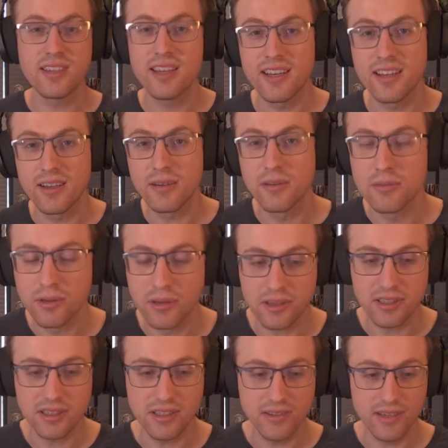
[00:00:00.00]
kind of
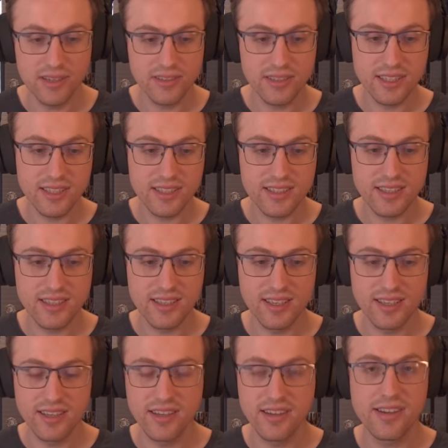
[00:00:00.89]
work around it, and
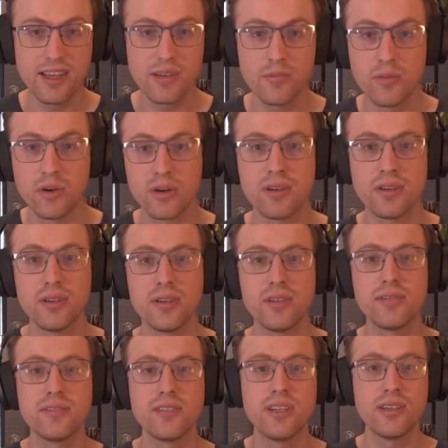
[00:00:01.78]
then you get more
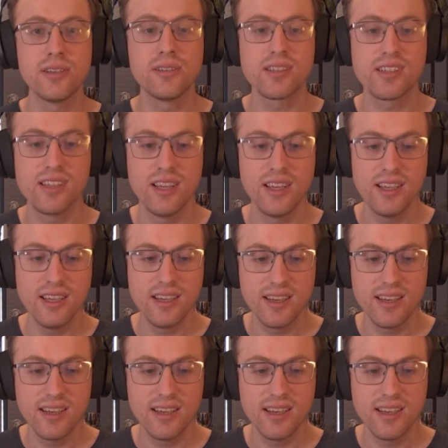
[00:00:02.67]
of those.